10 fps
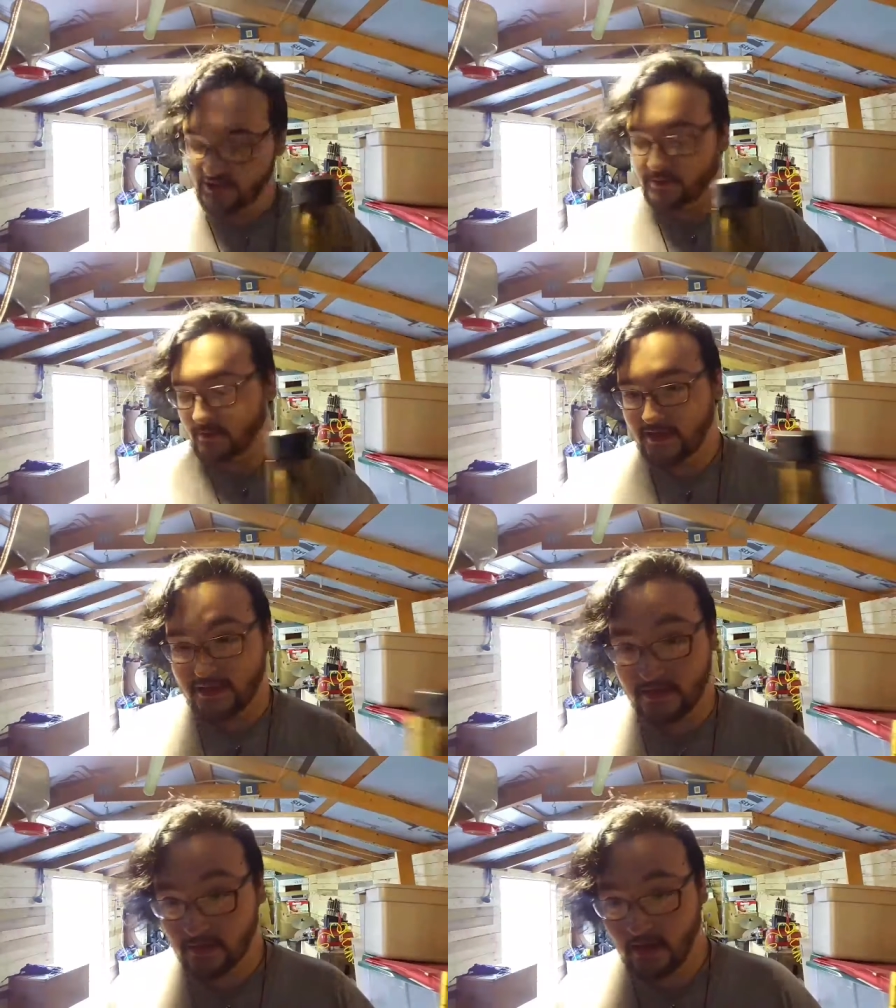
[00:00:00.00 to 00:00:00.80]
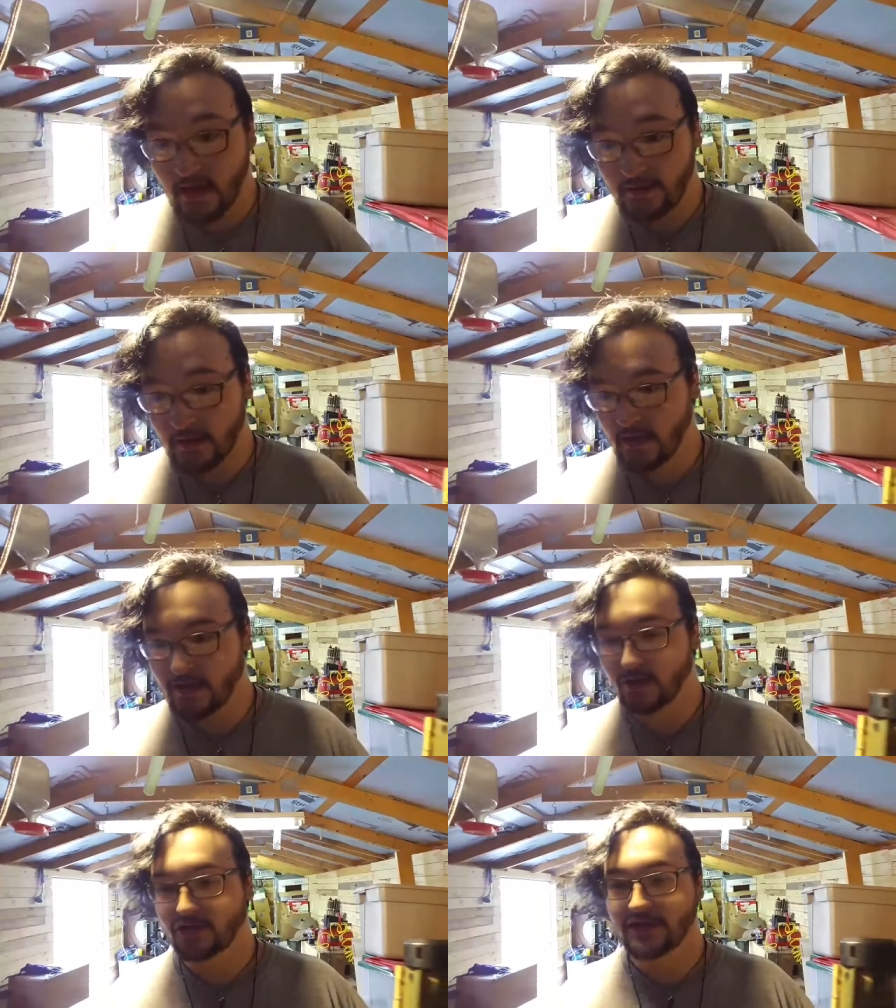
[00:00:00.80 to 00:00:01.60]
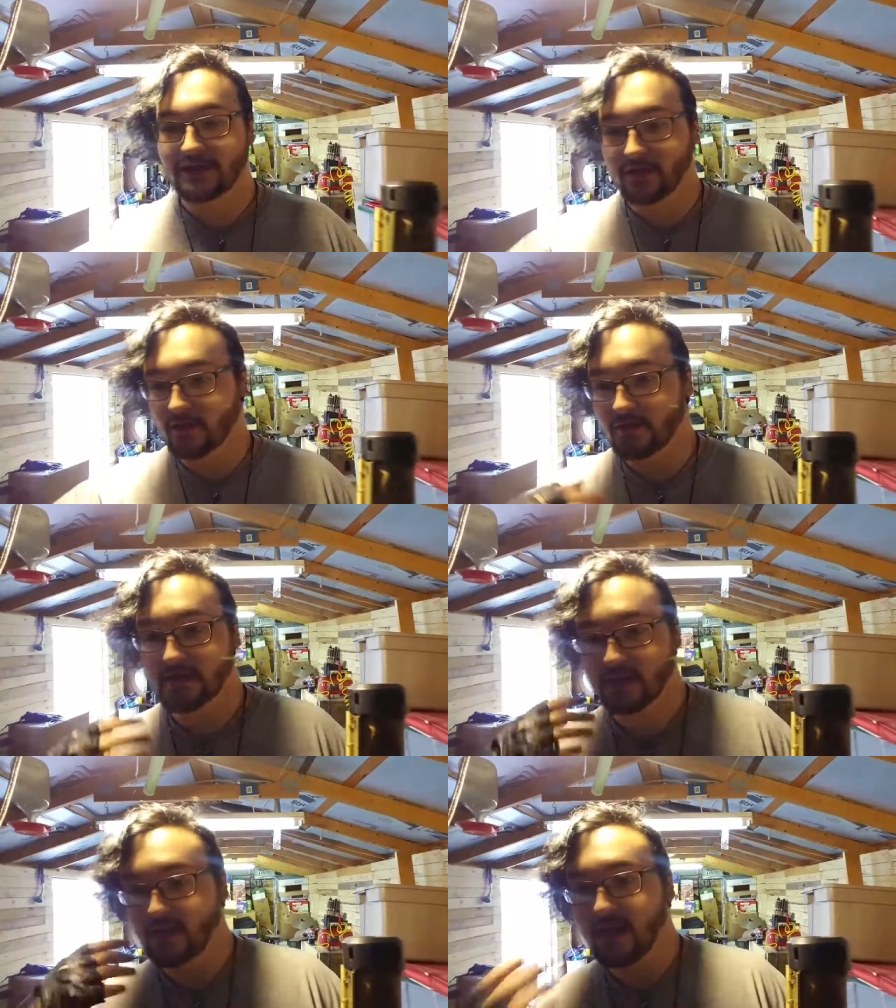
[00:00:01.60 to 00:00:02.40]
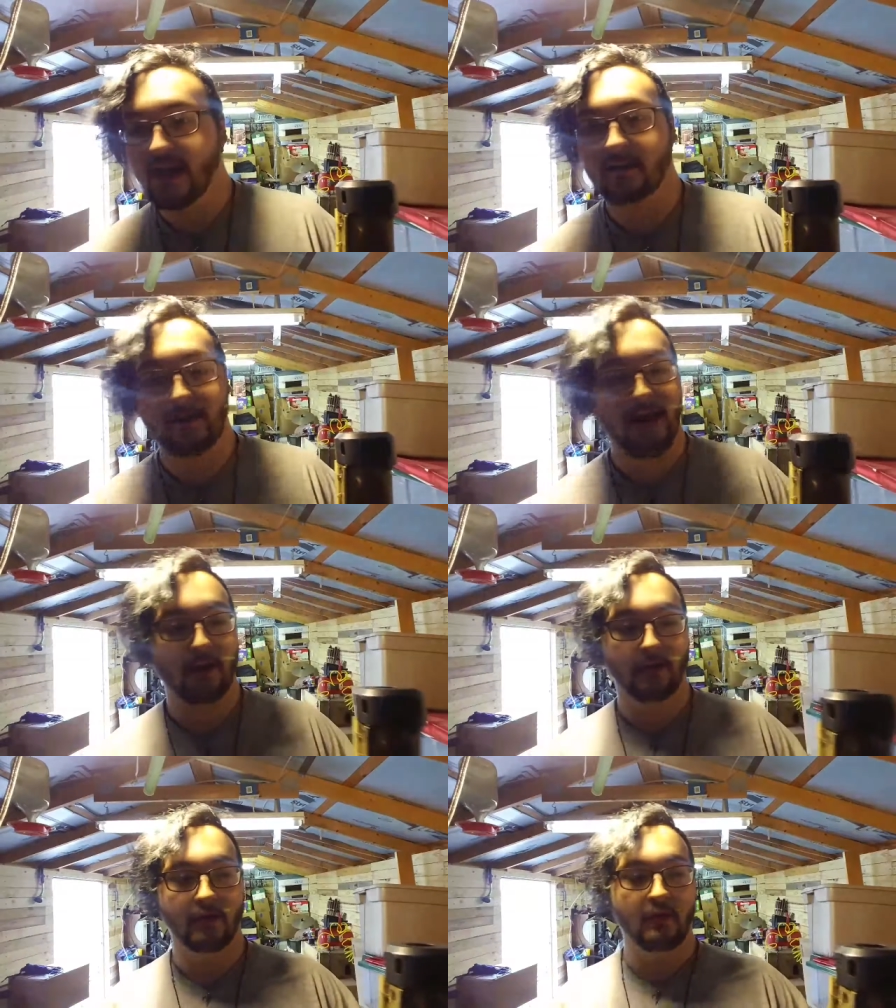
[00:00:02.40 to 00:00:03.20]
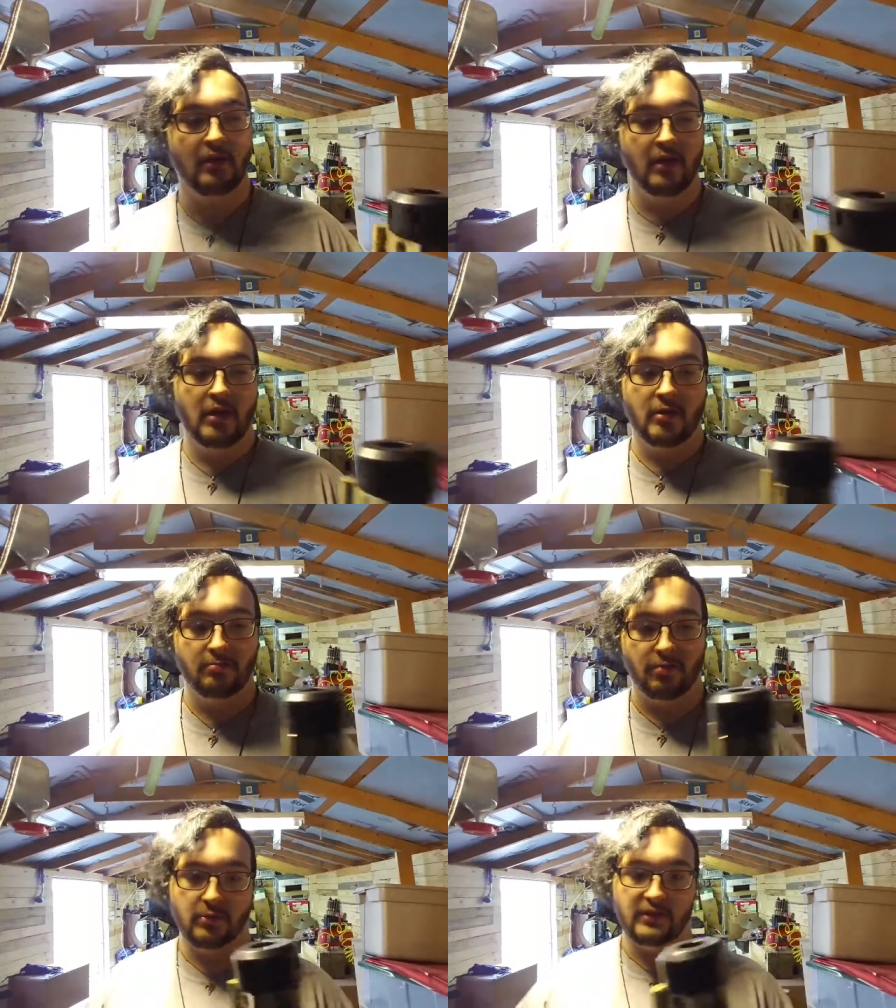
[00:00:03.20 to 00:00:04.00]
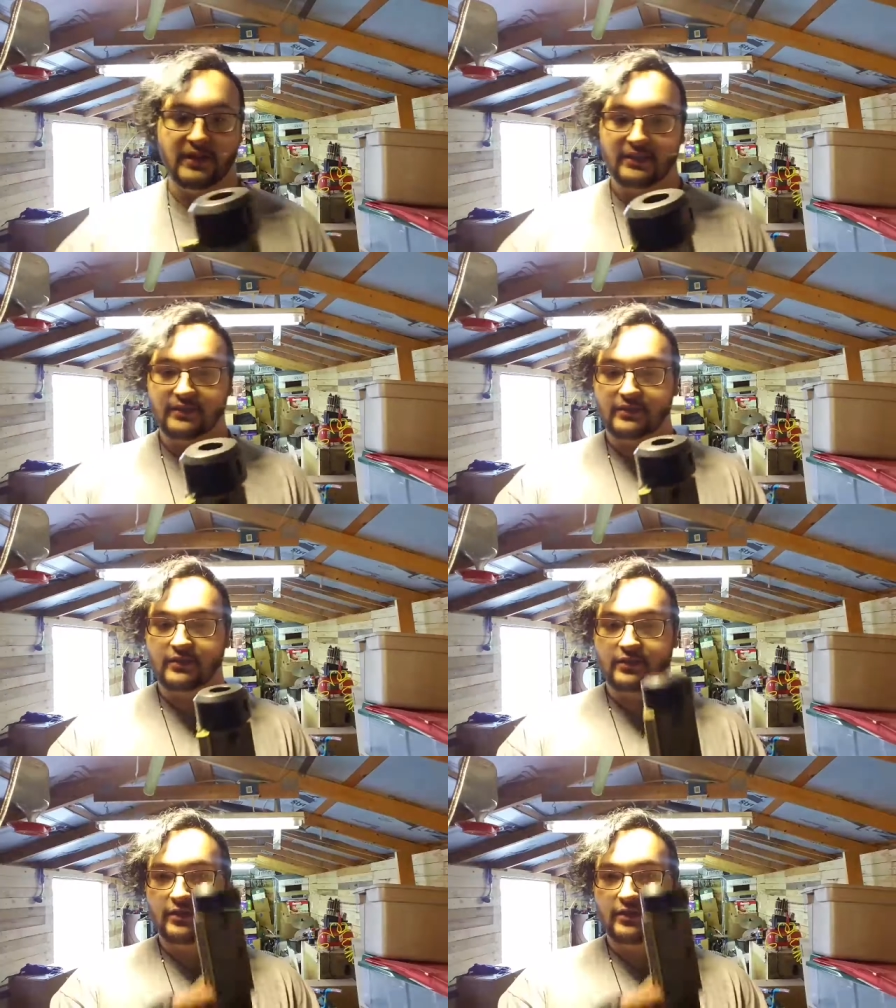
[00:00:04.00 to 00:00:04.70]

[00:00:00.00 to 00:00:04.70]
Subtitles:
displaces a lot of your energy and you're losing a lot of power. But with this,